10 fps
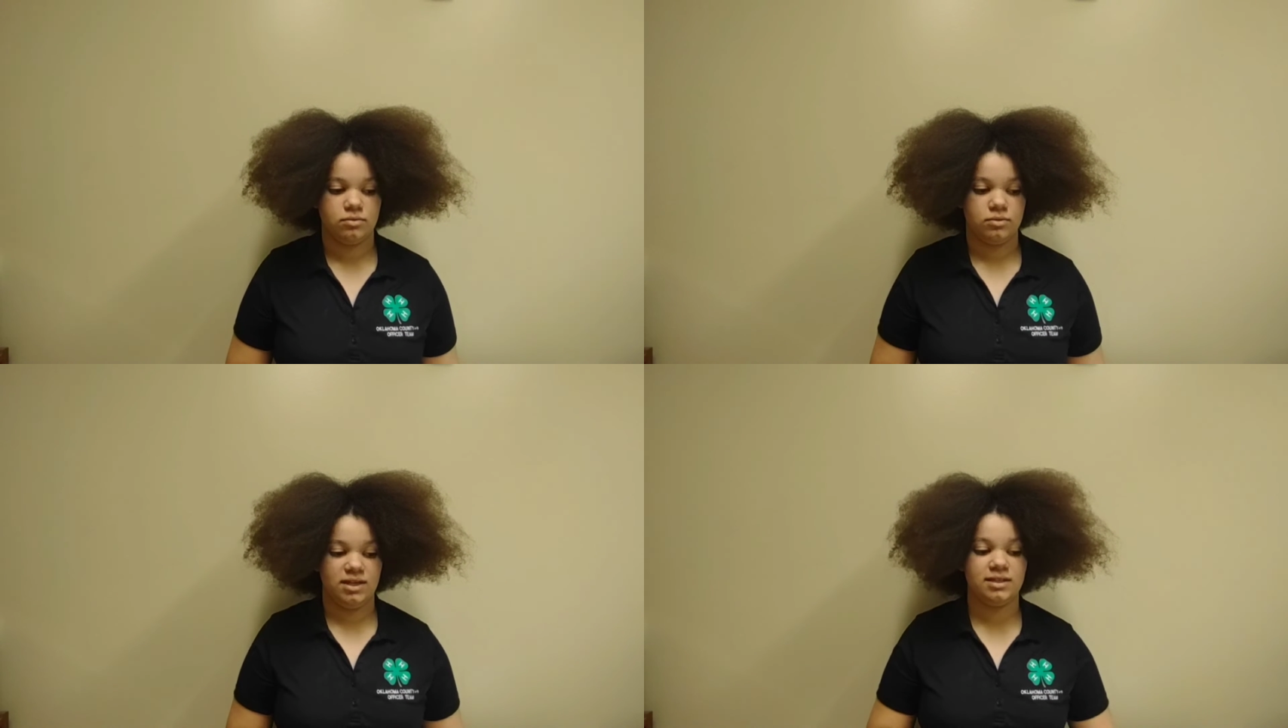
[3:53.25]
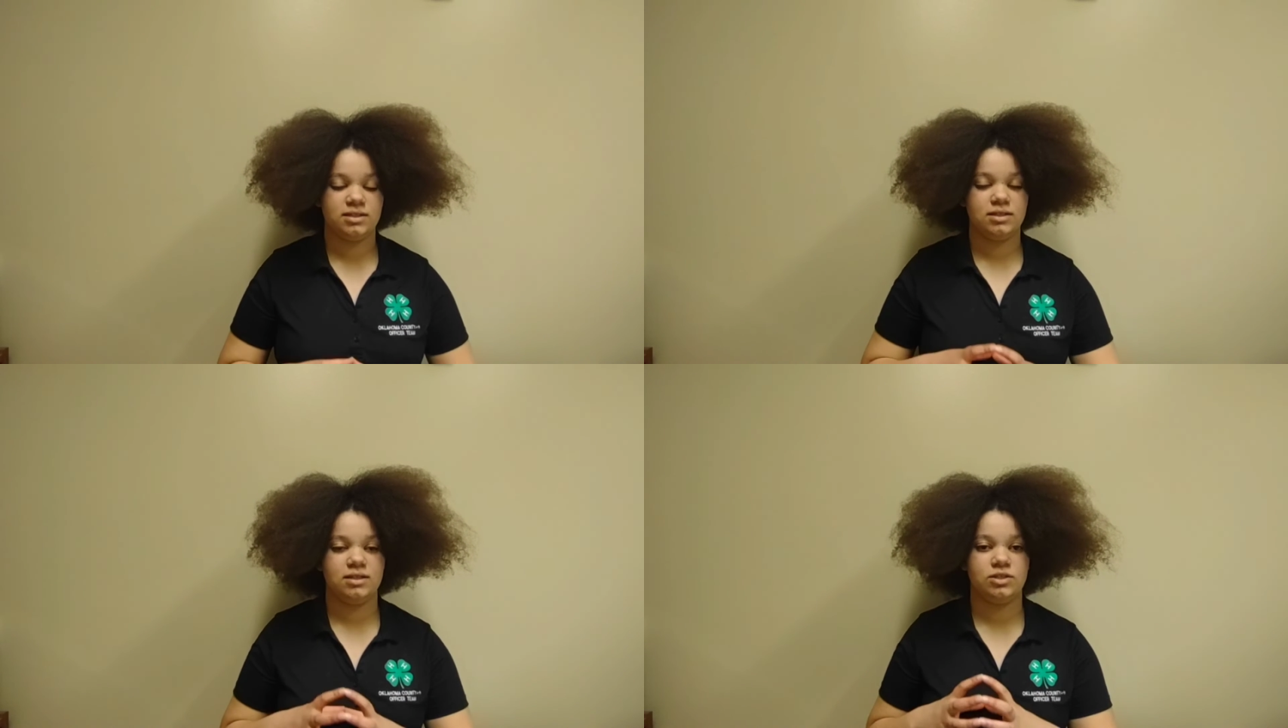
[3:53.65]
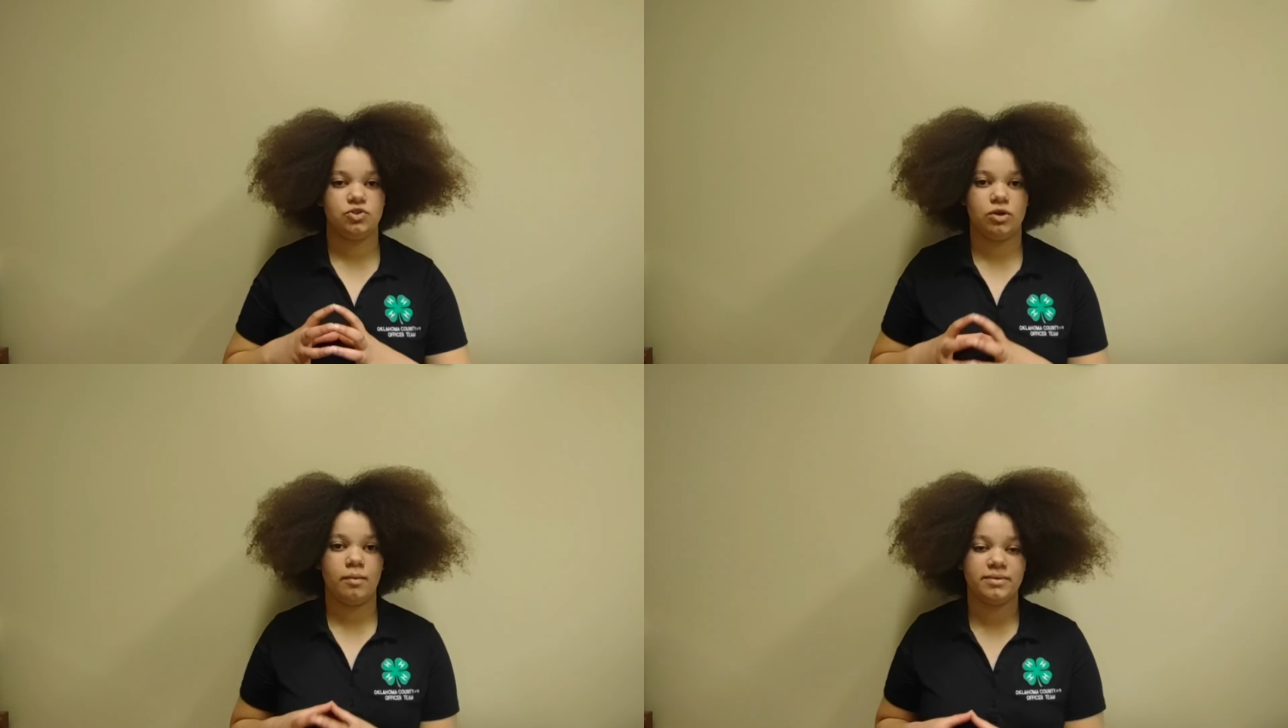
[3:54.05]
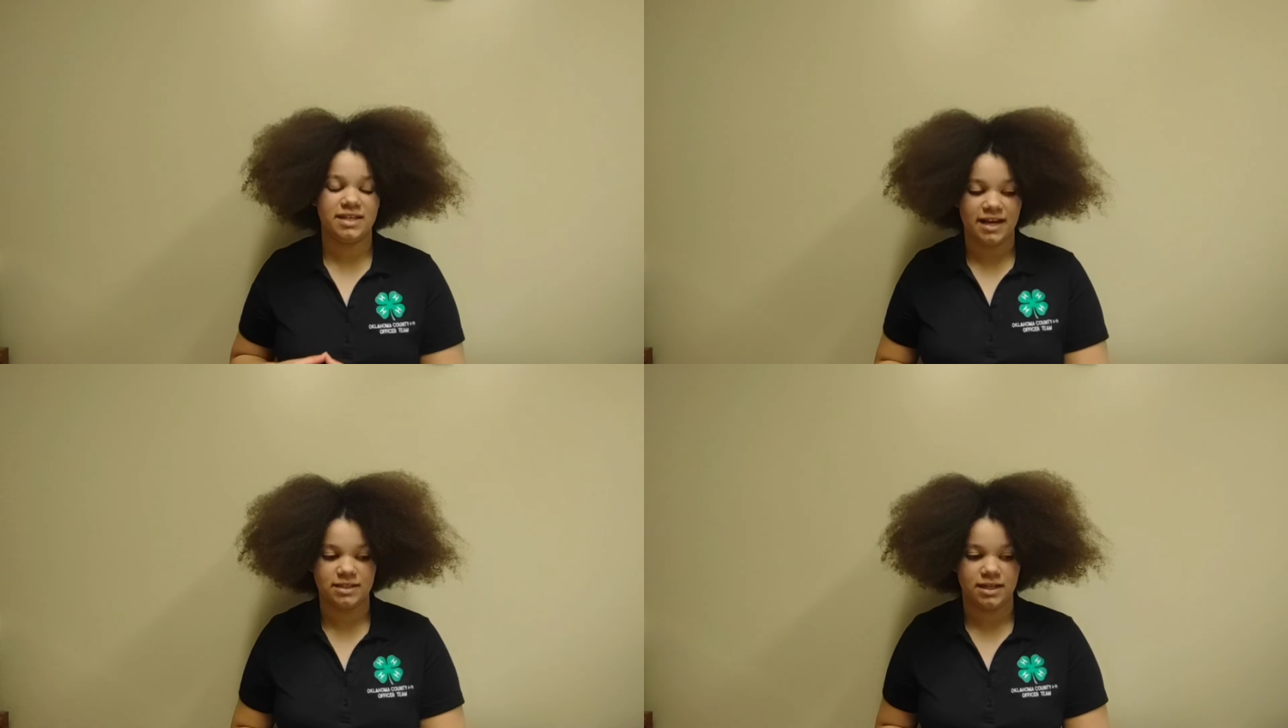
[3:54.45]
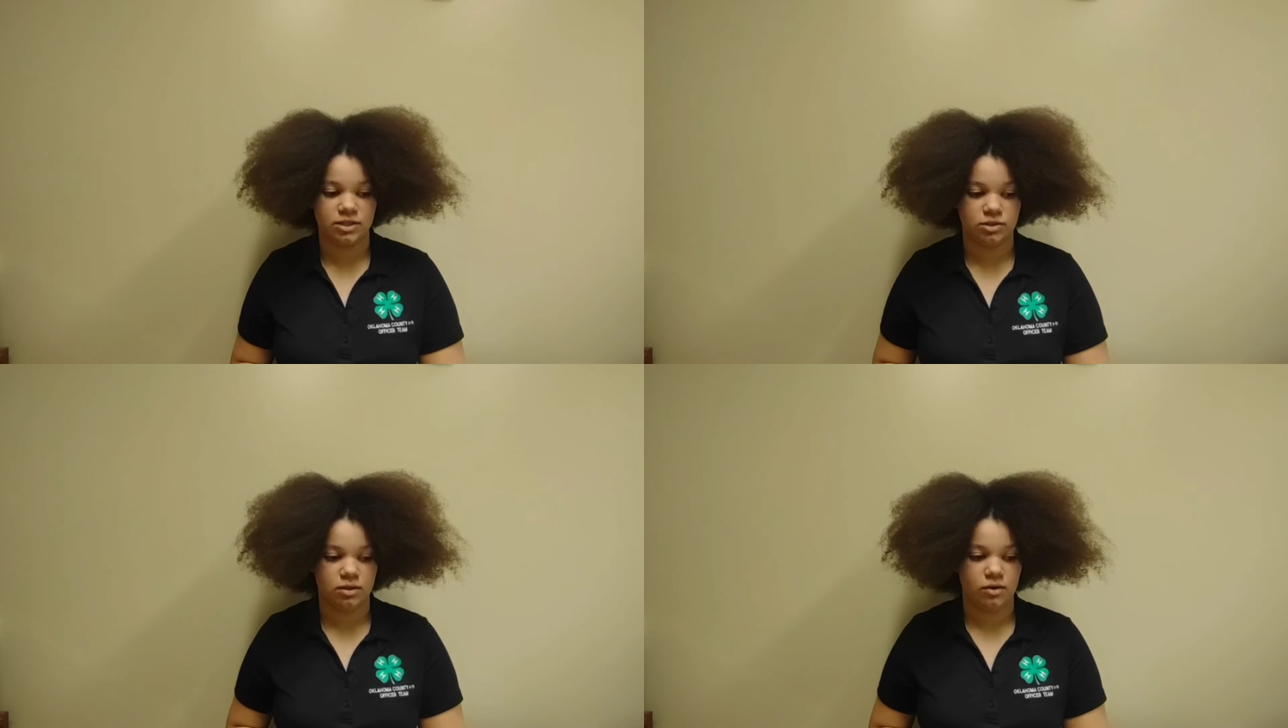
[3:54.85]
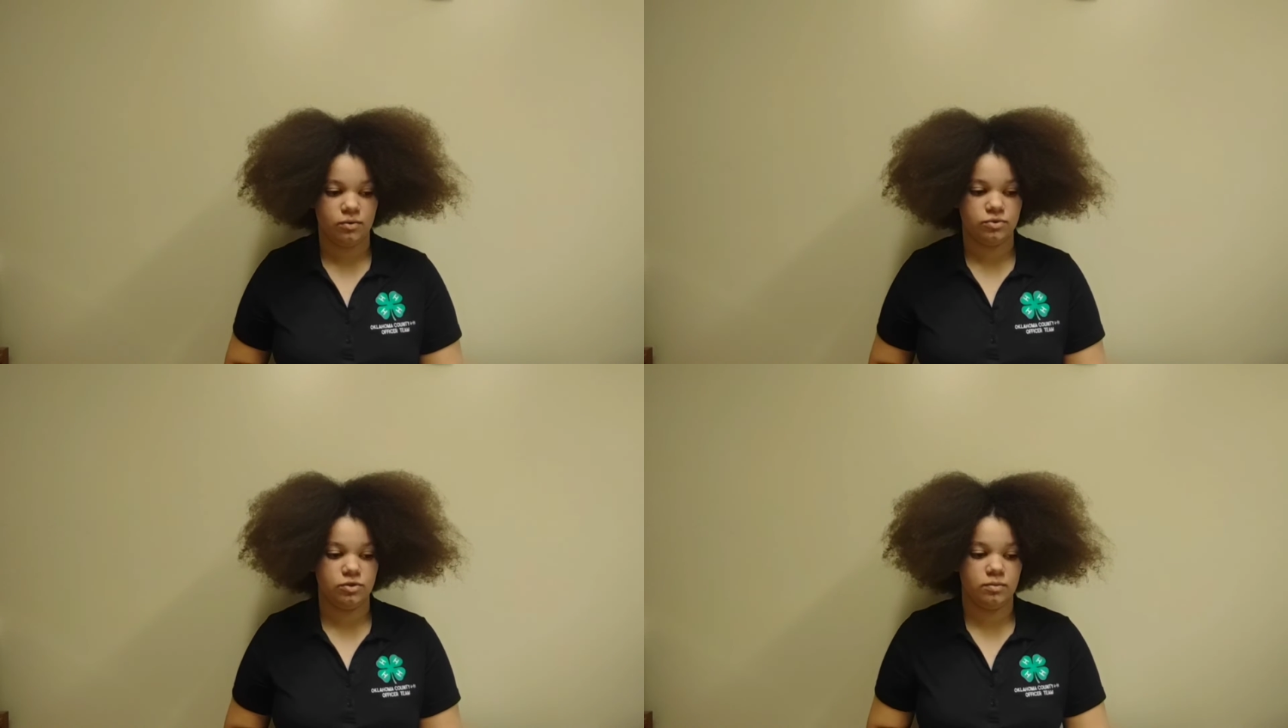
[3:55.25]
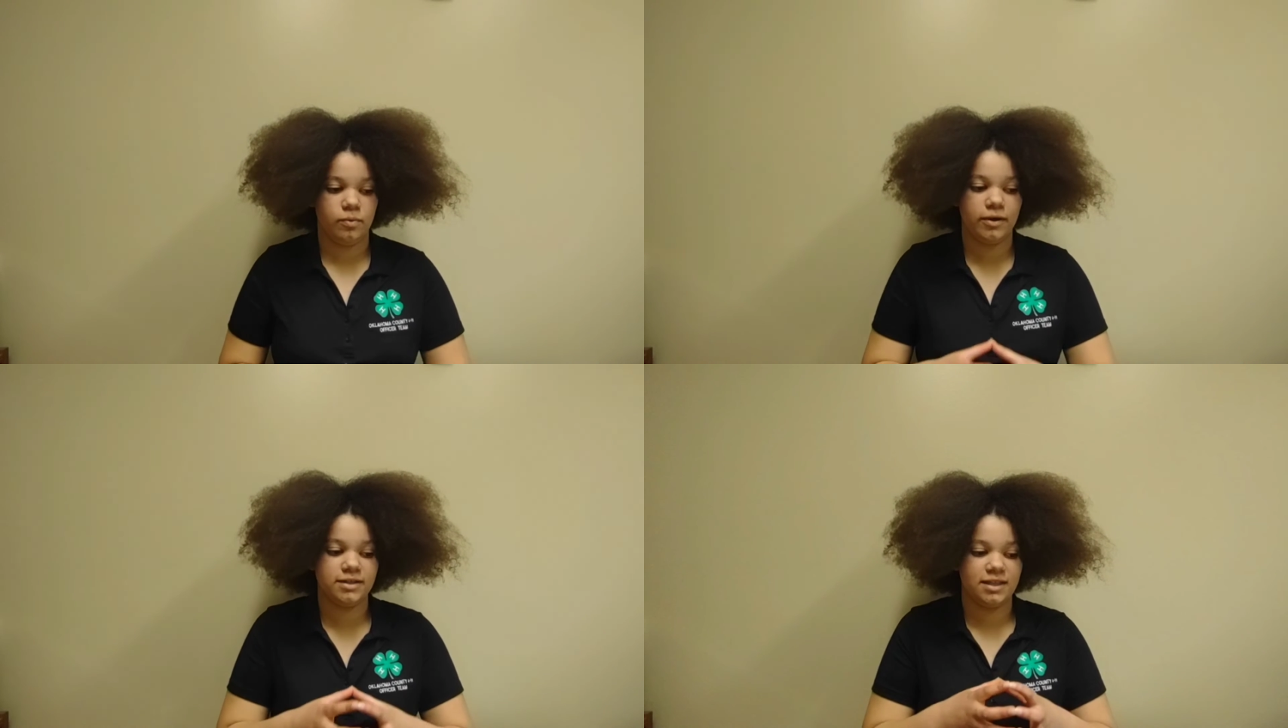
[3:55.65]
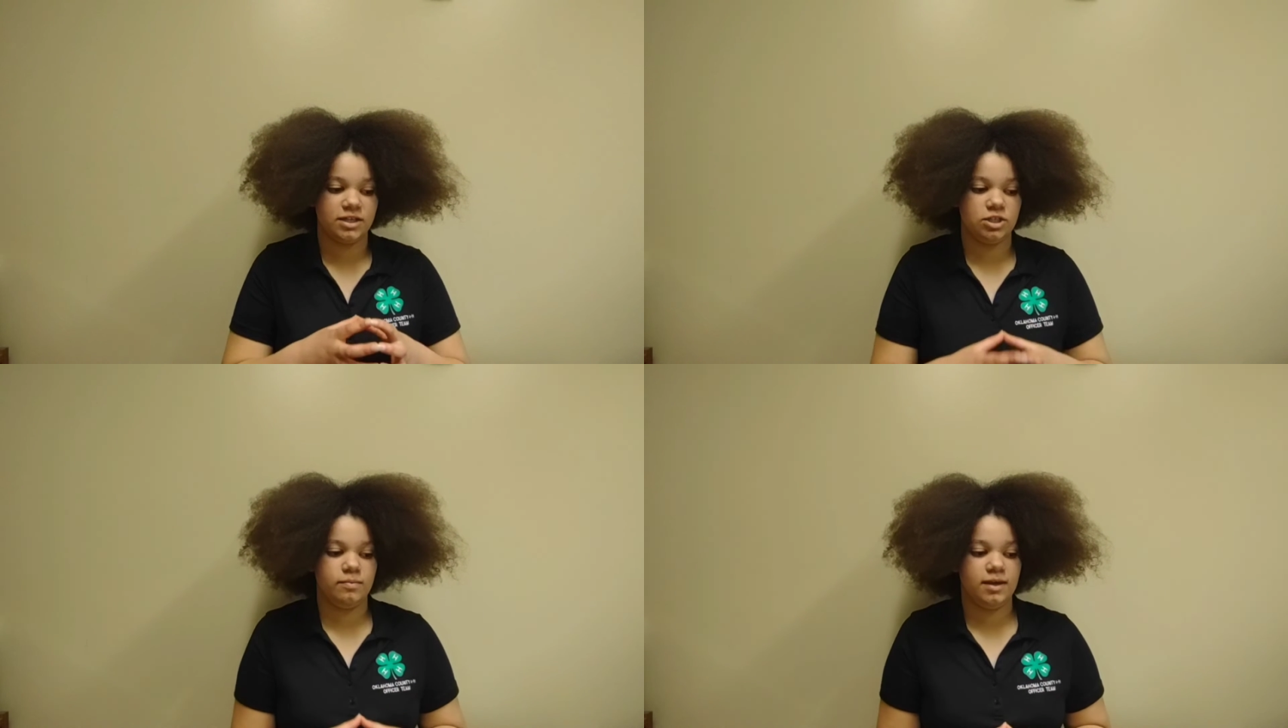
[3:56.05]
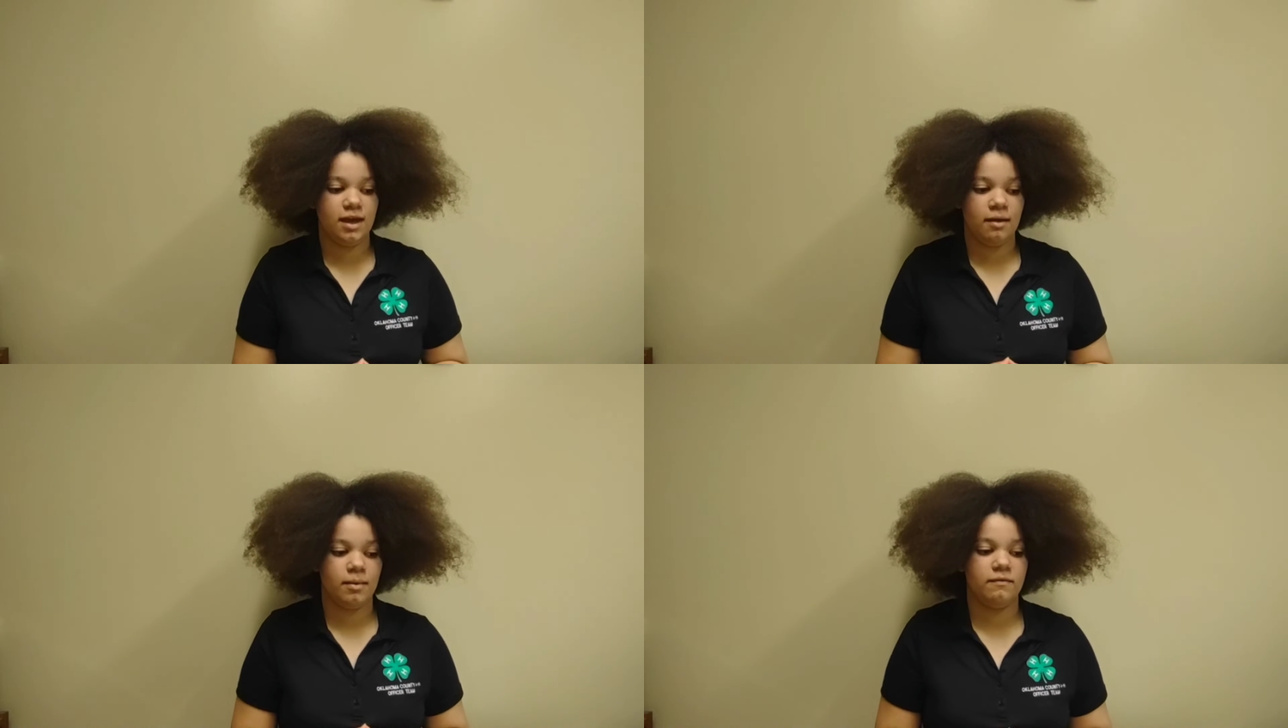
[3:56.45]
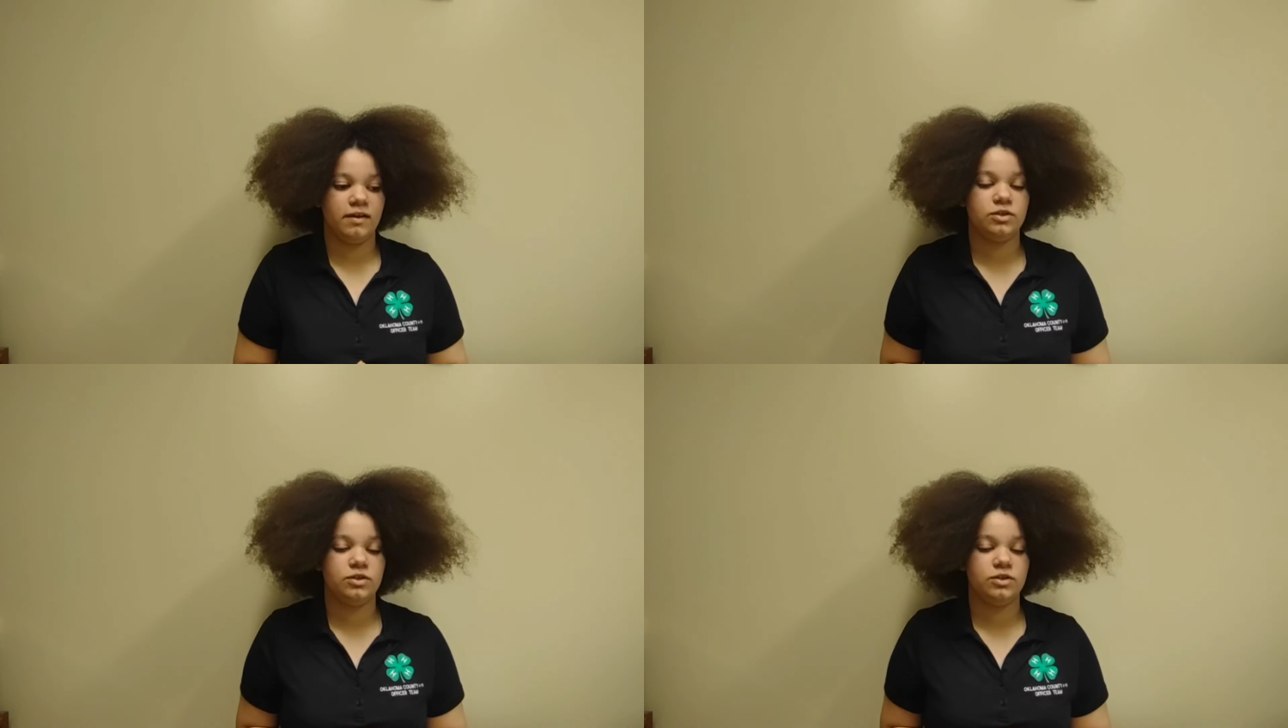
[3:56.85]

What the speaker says: The incident traumatized Angelou to the point that she became a